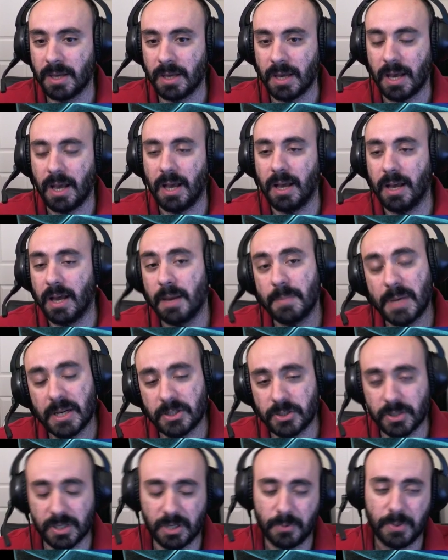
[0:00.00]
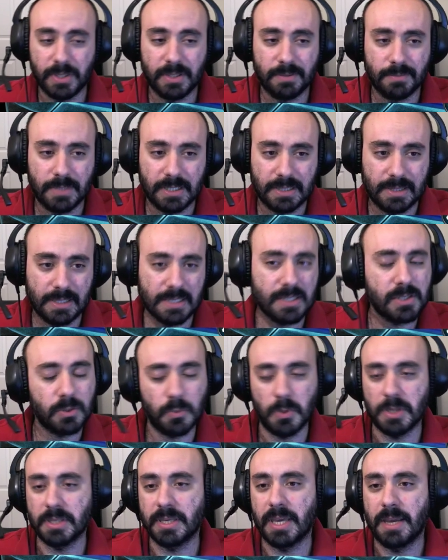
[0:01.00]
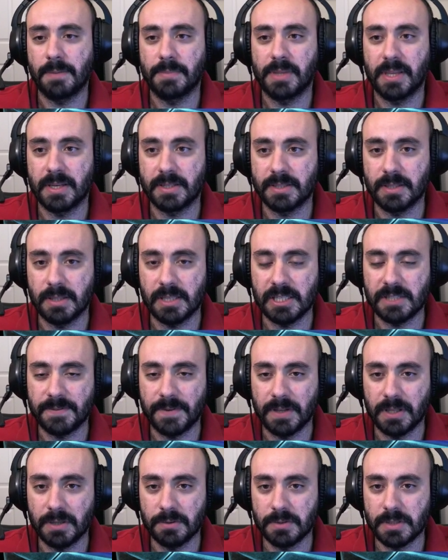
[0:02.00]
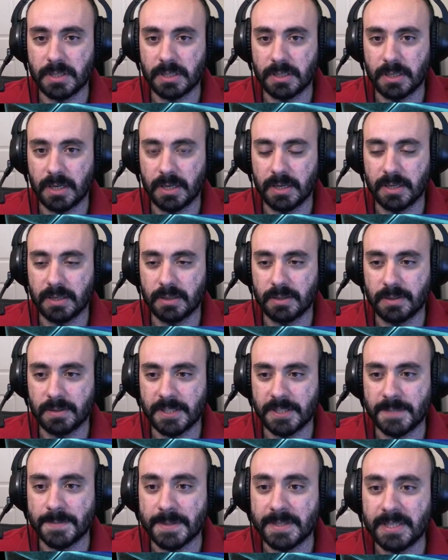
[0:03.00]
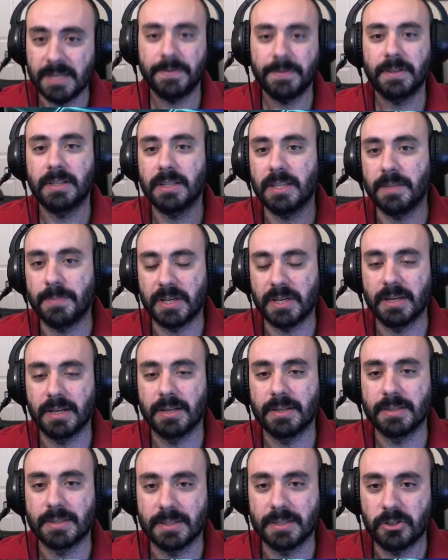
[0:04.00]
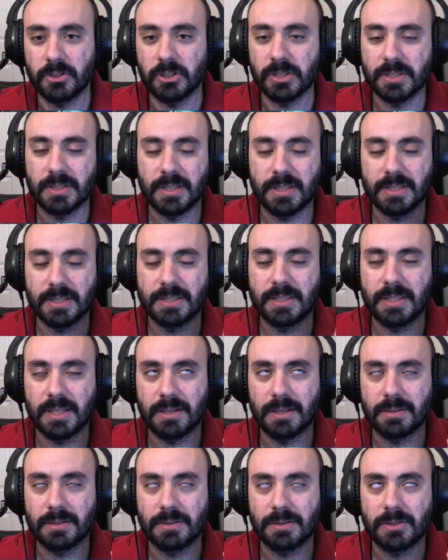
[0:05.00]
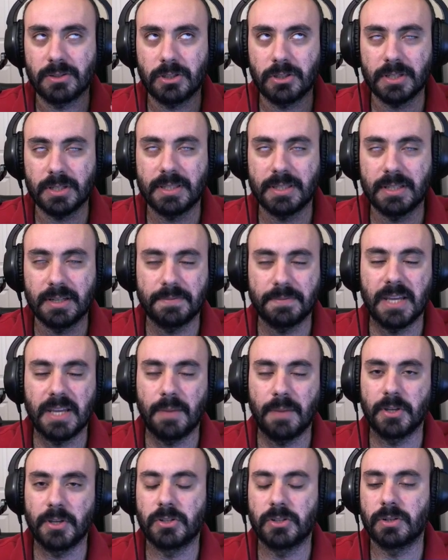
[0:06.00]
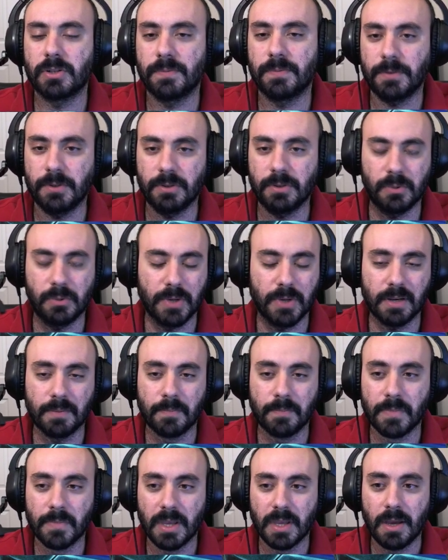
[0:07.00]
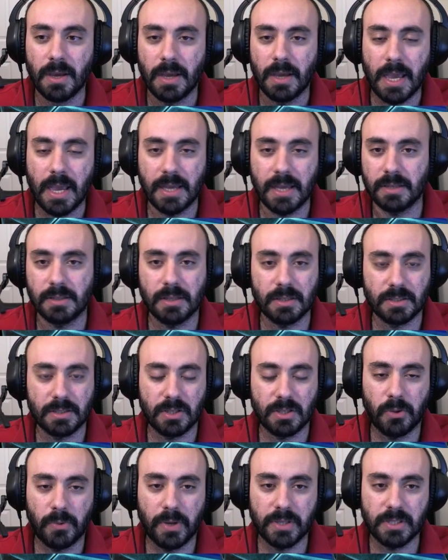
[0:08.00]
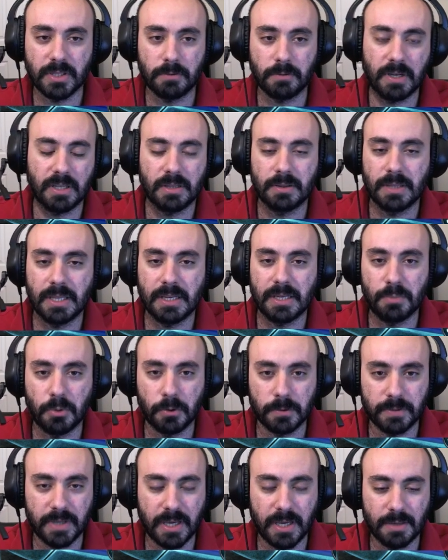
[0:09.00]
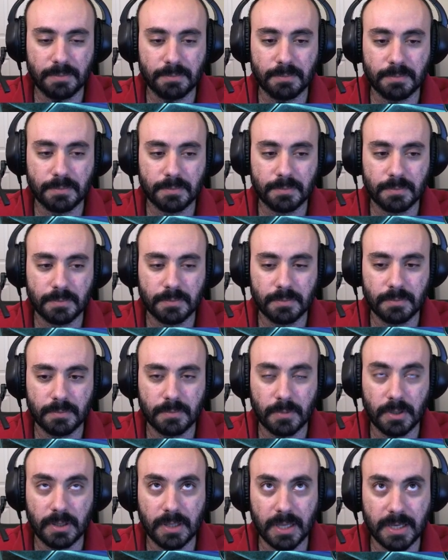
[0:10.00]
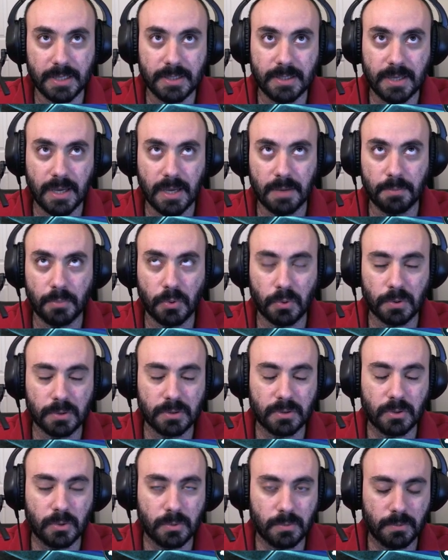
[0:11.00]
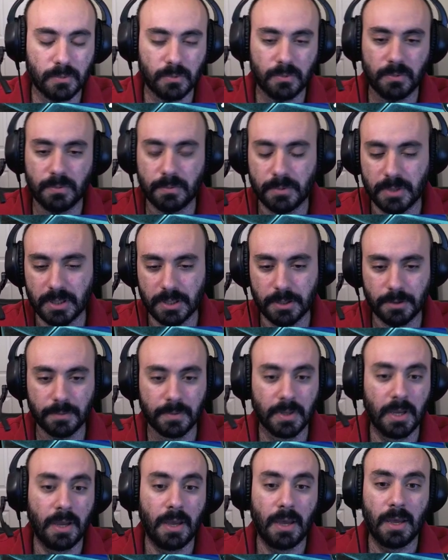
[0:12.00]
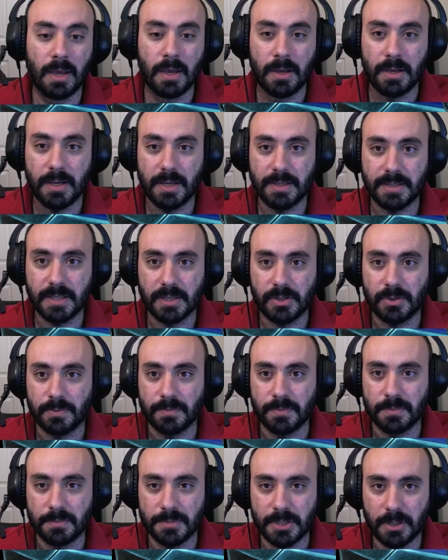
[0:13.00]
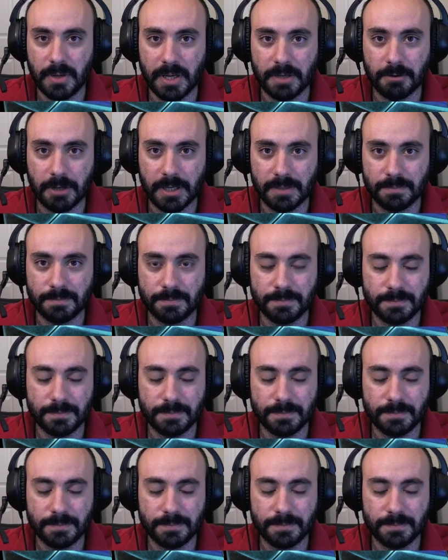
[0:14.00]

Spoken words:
I'm actually going to win at least 1 game thanks to these fellows, specifically because it just does that just enough damage for you to win. And it's otherwise a great late game board clear, and such. So Angron.